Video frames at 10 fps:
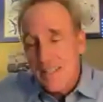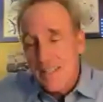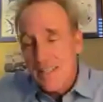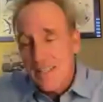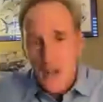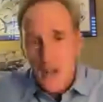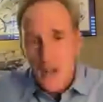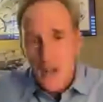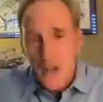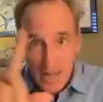the
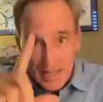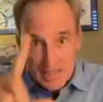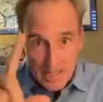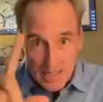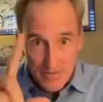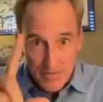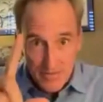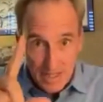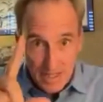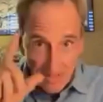number one activity
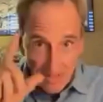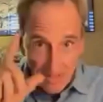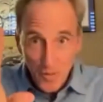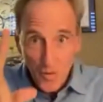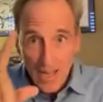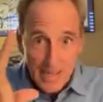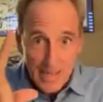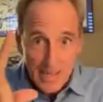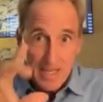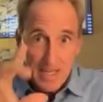
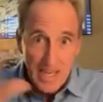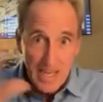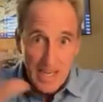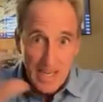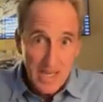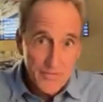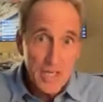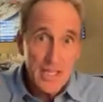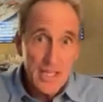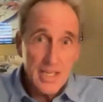ahead of
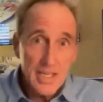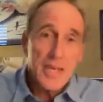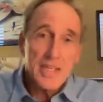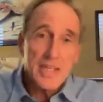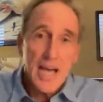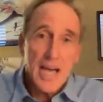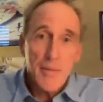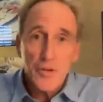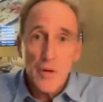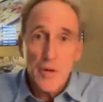visiting and spending time
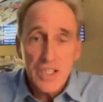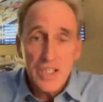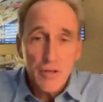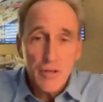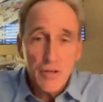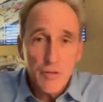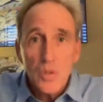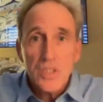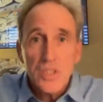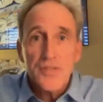with grandchildren
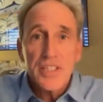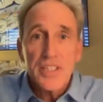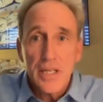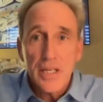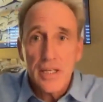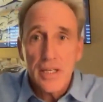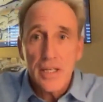was fishing.